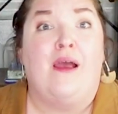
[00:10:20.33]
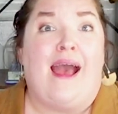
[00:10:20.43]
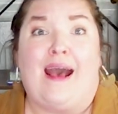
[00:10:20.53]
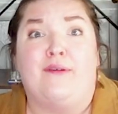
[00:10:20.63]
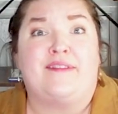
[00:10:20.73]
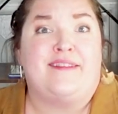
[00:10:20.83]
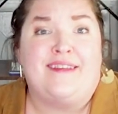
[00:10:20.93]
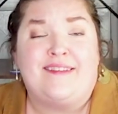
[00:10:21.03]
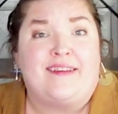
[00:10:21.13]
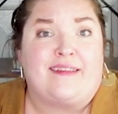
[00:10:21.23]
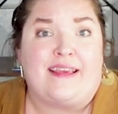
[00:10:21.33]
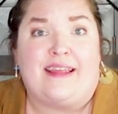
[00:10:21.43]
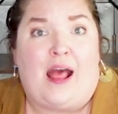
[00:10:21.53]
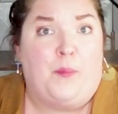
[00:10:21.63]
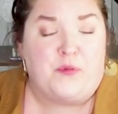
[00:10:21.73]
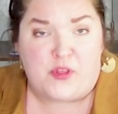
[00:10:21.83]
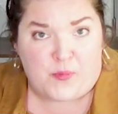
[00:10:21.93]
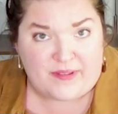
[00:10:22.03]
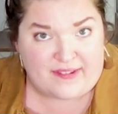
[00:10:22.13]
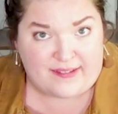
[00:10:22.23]
how statistically it helped their
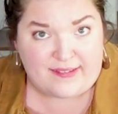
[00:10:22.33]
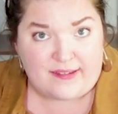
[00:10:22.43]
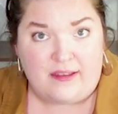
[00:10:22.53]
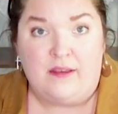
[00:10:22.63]
business.